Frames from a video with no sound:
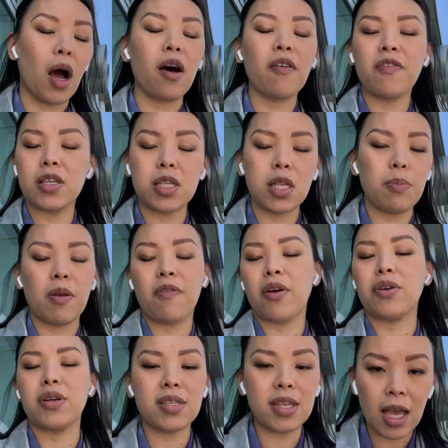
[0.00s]
obviously be
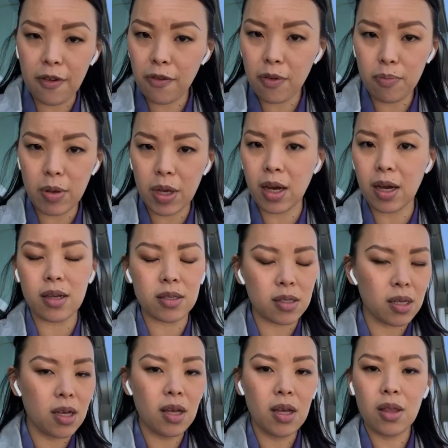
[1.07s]
very safe because